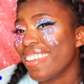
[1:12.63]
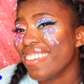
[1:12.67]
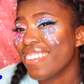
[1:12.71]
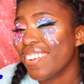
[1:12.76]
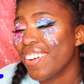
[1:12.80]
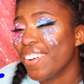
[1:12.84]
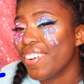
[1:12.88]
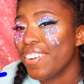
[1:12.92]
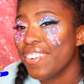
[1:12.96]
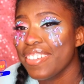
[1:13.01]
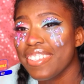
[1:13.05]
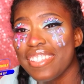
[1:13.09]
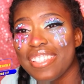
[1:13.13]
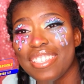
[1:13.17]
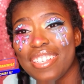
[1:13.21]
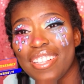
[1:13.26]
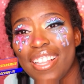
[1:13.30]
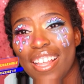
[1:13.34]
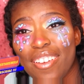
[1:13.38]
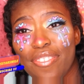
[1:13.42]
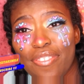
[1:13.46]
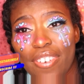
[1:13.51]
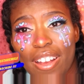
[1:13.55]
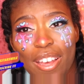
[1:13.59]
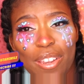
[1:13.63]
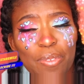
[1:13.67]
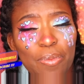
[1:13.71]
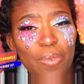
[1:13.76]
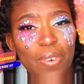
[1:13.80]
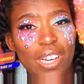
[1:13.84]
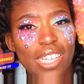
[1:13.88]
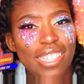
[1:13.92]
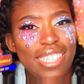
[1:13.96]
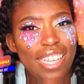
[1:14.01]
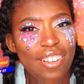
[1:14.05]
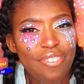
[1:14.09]
until I find
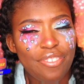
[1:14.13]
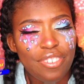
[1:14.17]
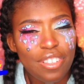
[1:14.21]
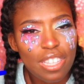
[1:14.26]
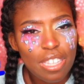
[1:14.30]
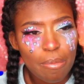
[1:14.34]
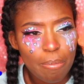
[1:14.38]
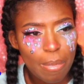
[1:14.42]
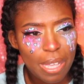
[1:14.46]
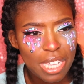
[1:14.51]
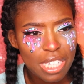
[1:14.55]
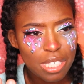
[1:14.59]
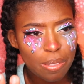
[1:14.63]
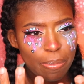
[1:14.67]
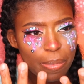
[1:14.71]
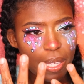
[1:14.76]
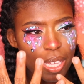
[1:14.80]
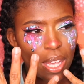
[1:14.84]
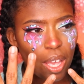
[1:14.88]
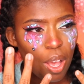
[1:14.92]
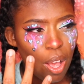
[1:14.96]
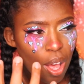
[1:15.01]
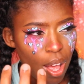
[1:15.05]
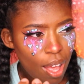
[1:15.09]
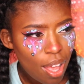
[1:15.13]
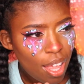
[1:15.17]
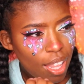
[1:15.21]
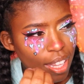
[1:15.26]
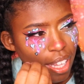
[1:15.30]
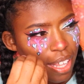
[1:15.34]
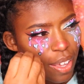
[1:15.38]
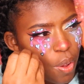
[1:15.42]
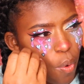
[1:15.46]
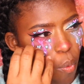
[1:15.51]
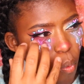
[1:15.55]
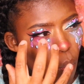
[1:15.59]
one that really makes me
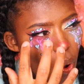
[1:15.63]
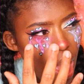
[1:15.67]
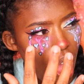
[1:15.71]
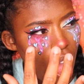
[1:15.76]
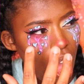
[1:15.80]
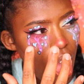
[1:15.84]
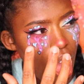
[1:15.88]
like, wow.